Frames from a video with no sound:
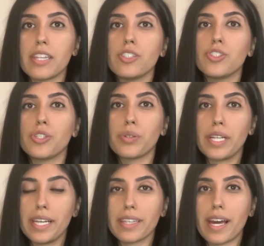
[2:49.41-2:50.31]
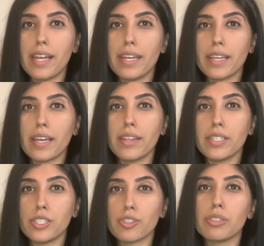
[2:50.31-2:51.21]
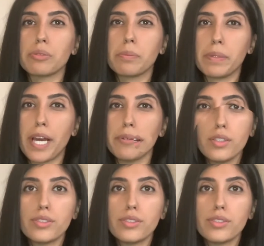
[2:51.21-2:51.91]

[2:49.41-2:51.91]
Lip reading: then do click that link in the description below.